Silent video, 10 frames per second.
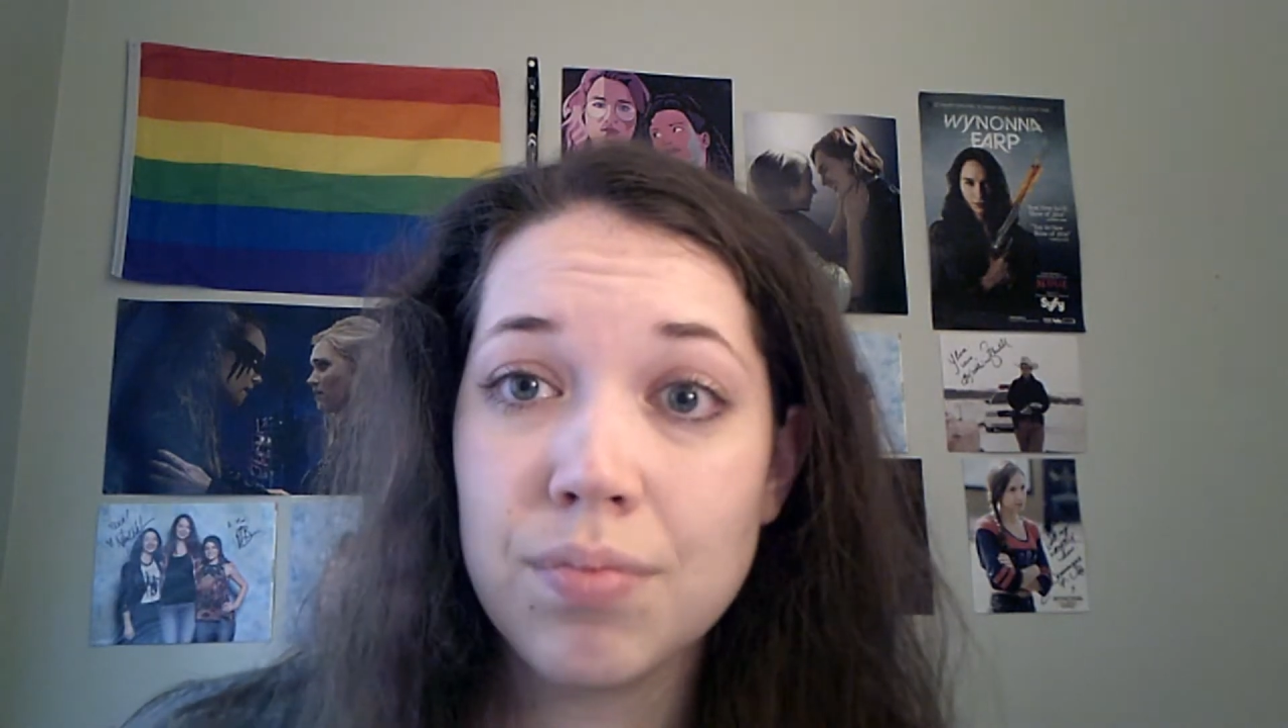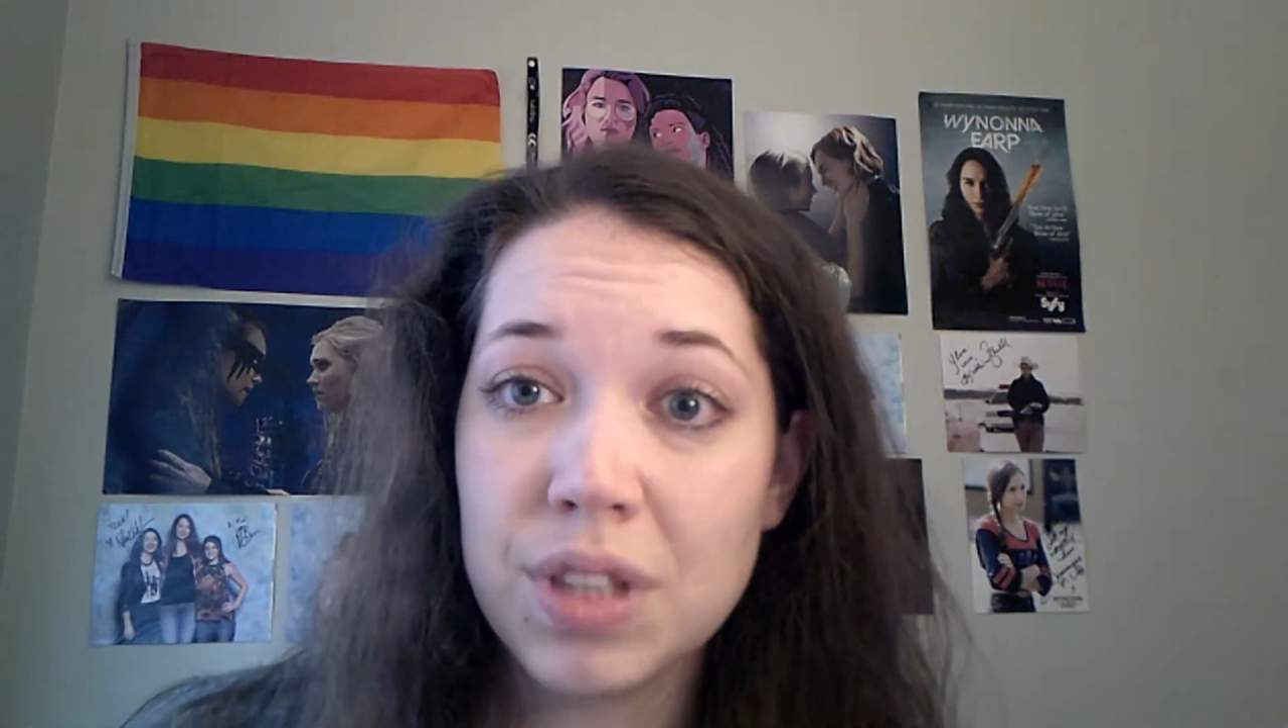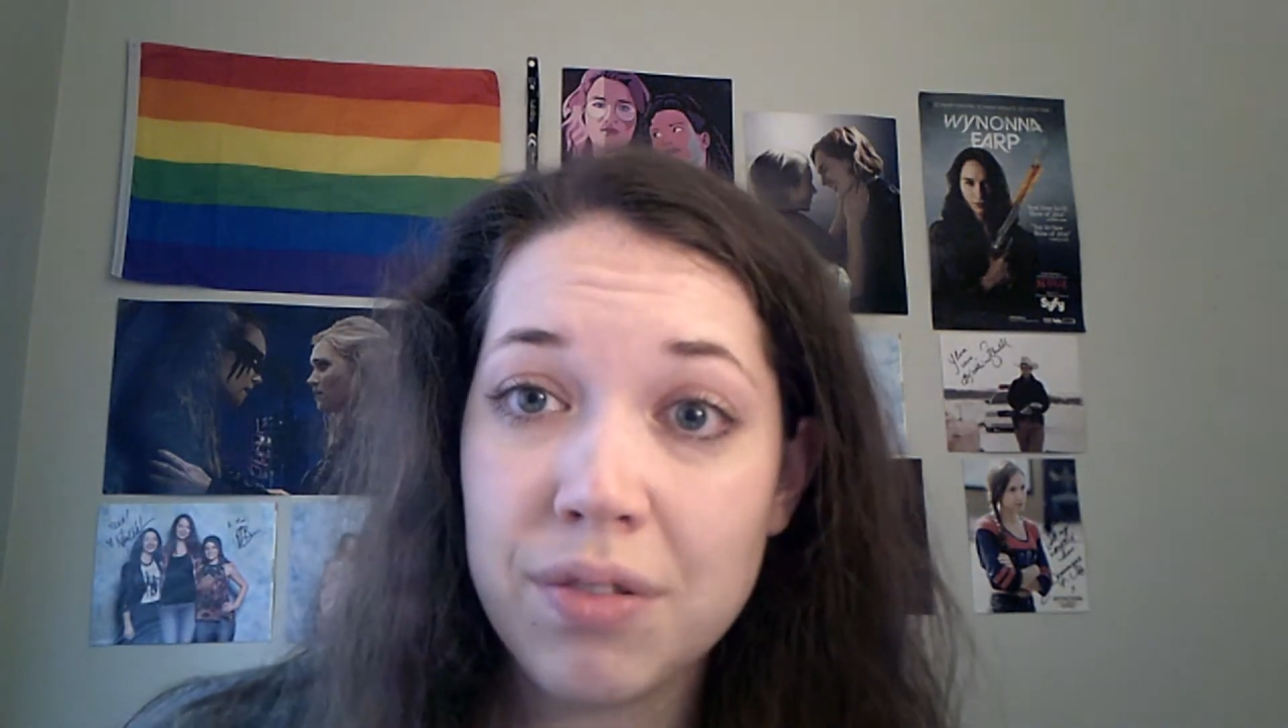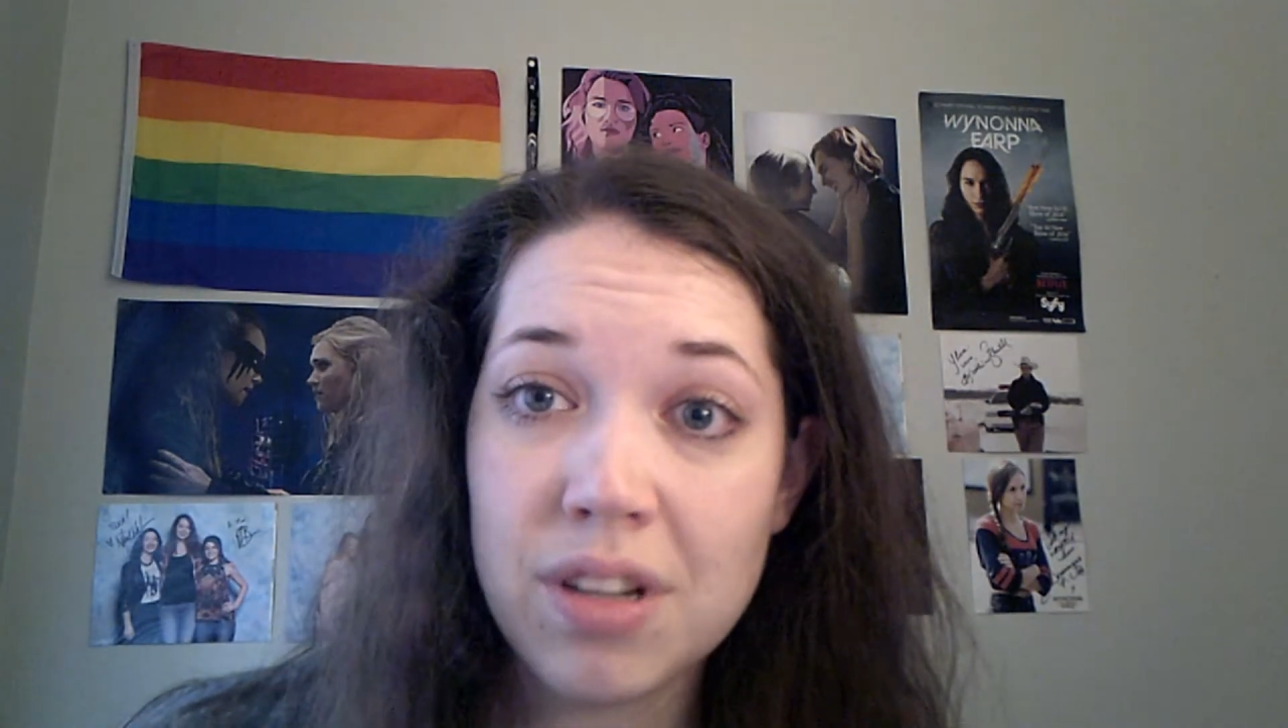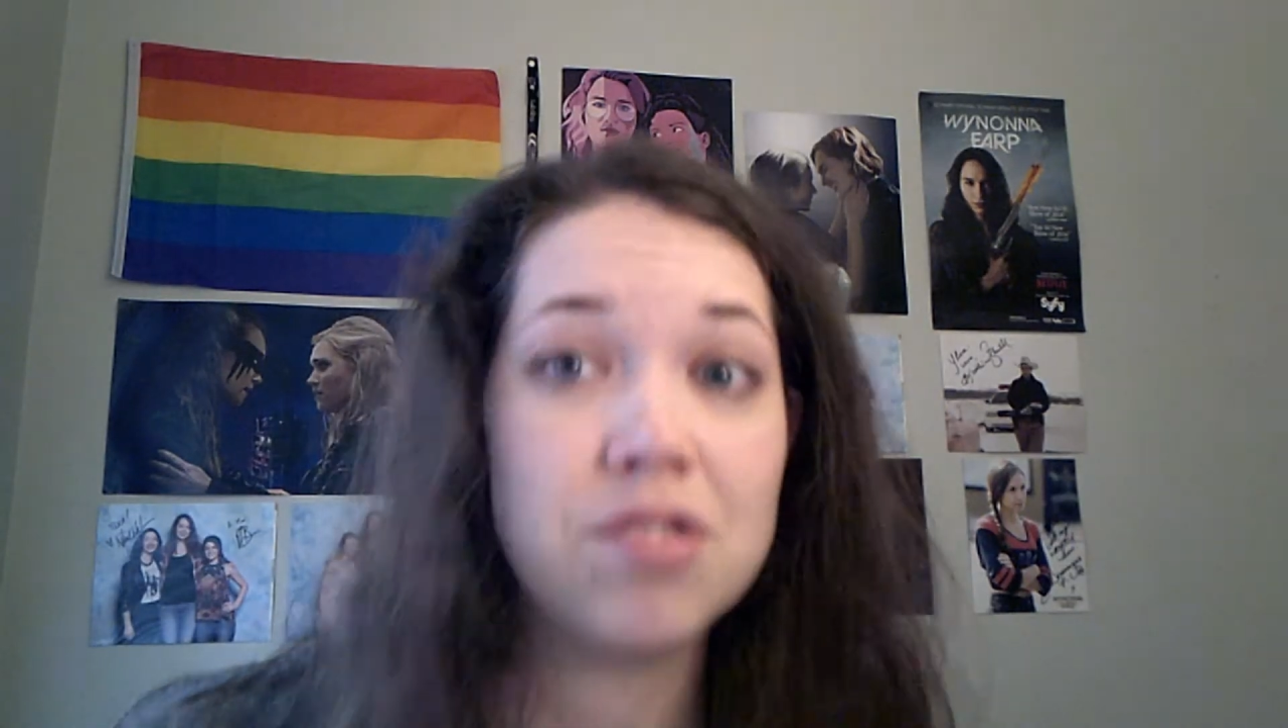
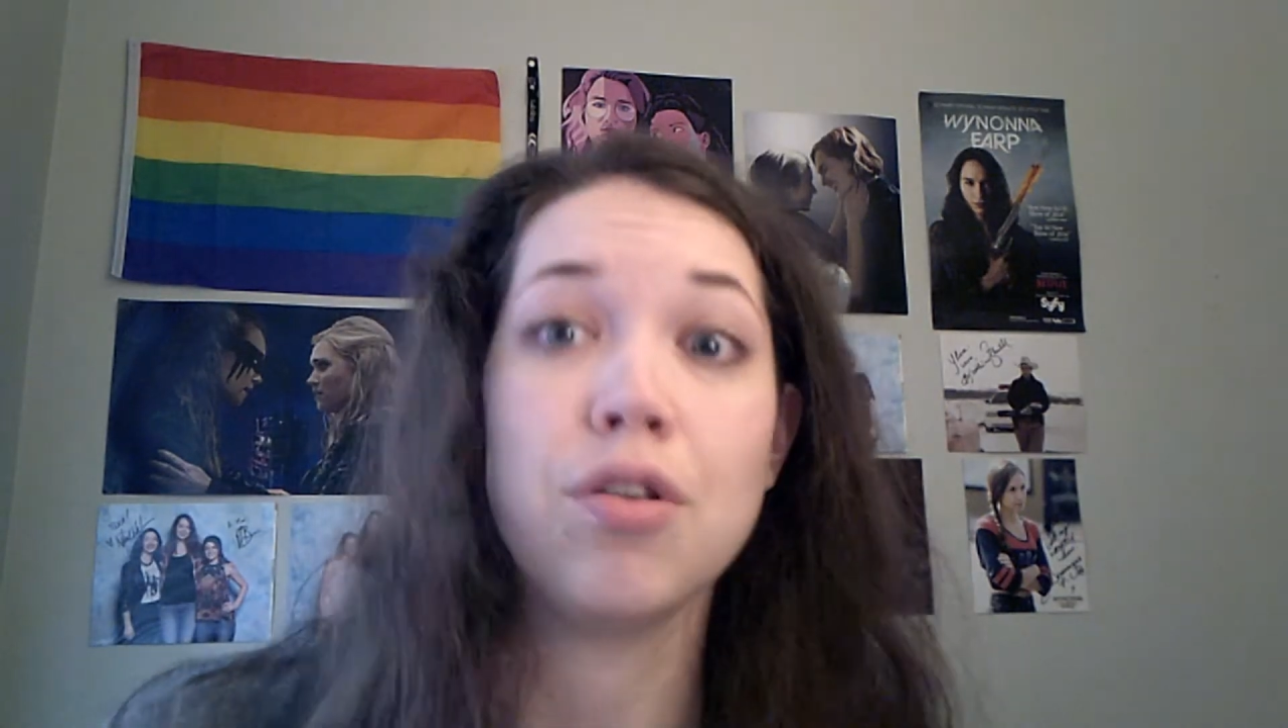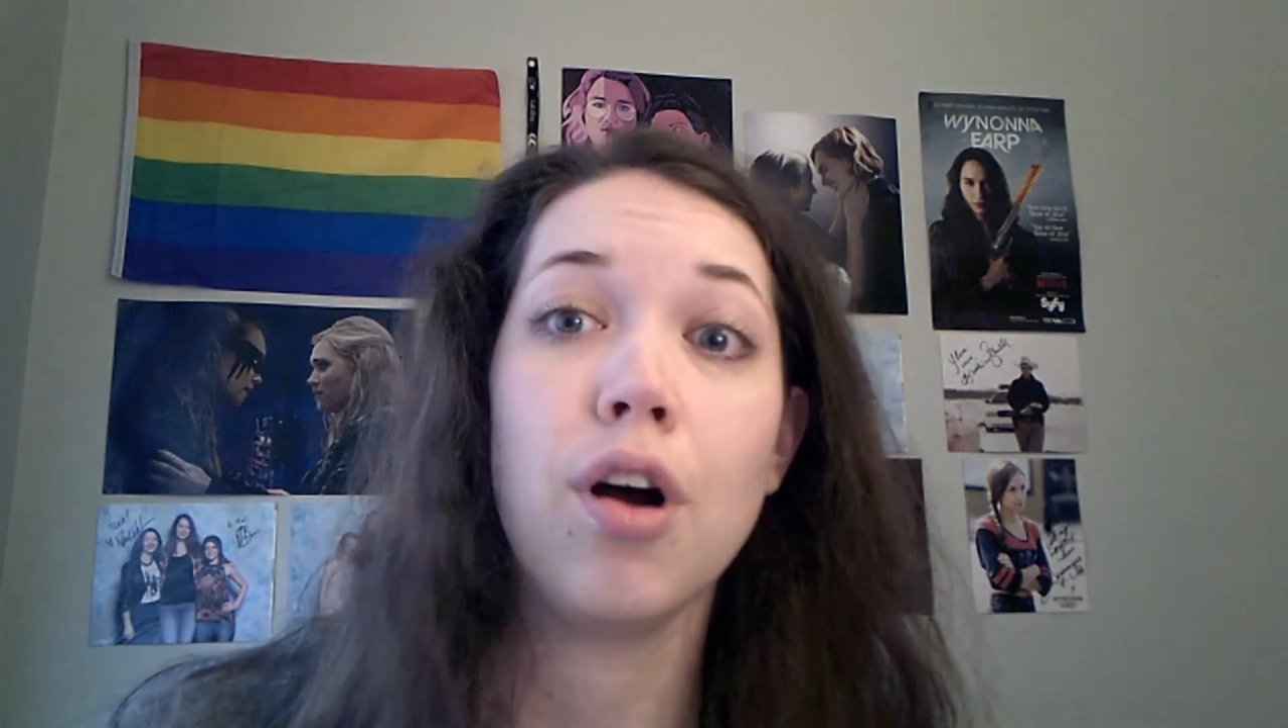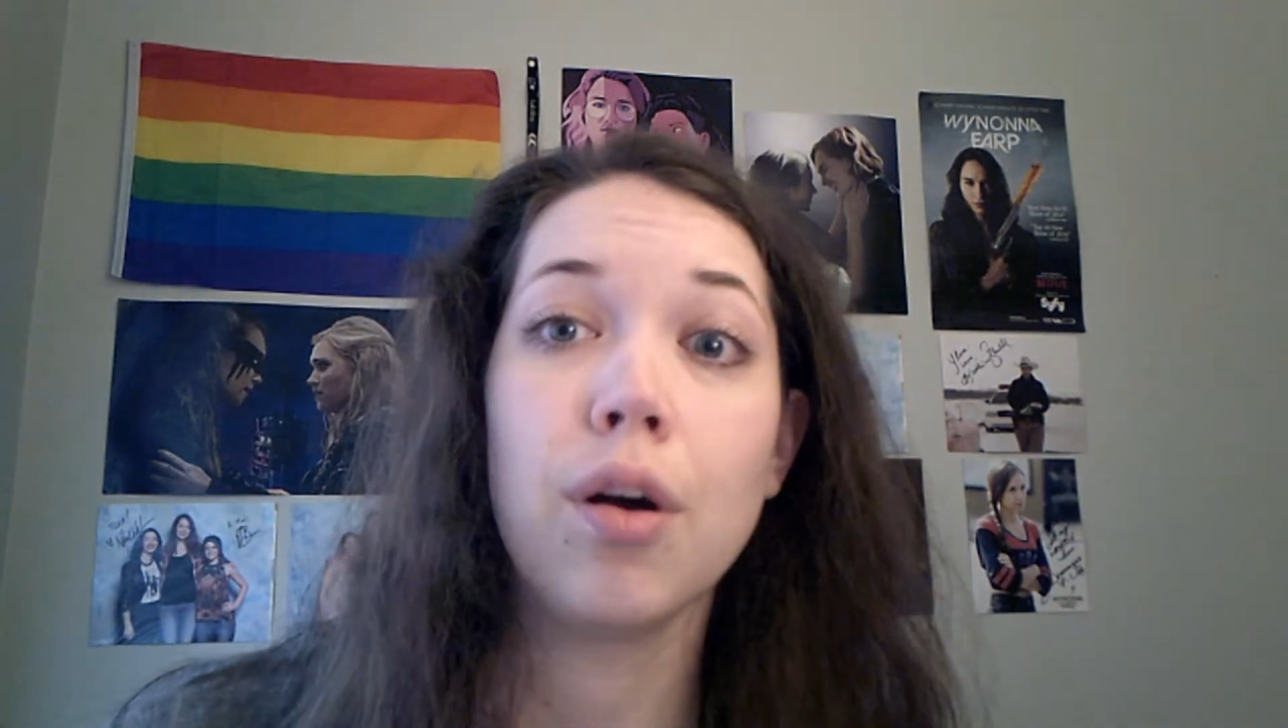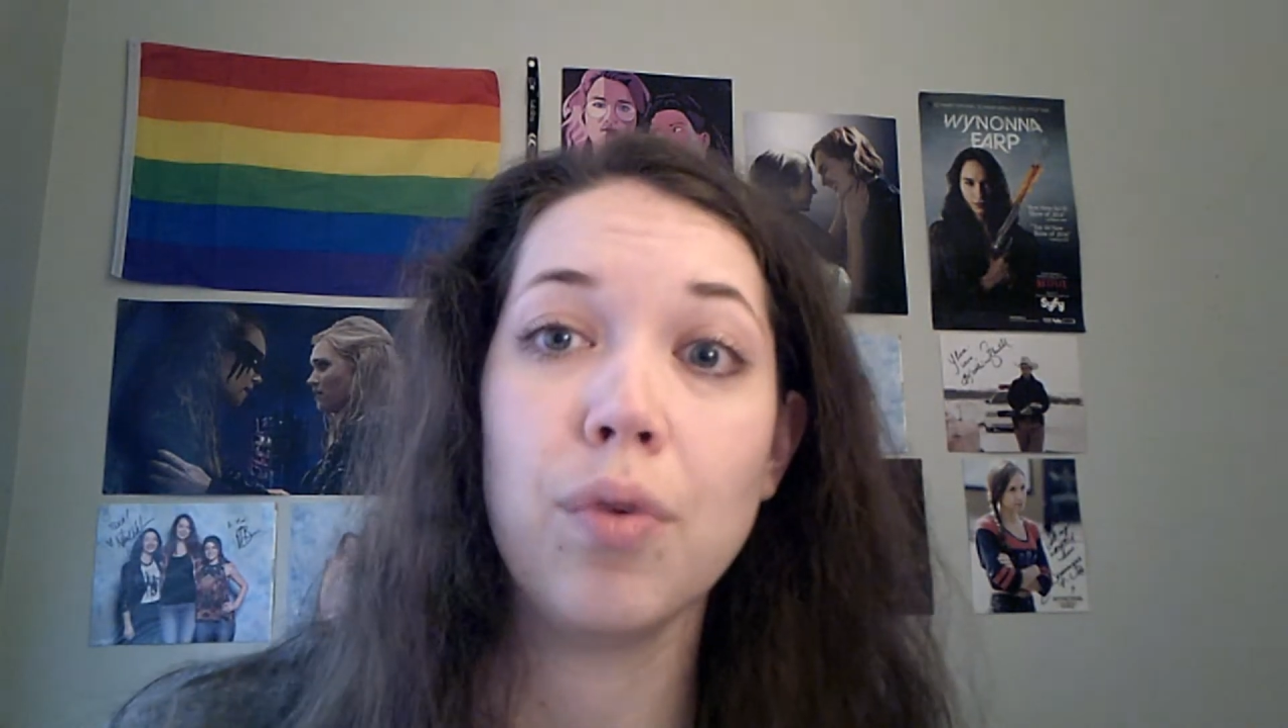she feels strong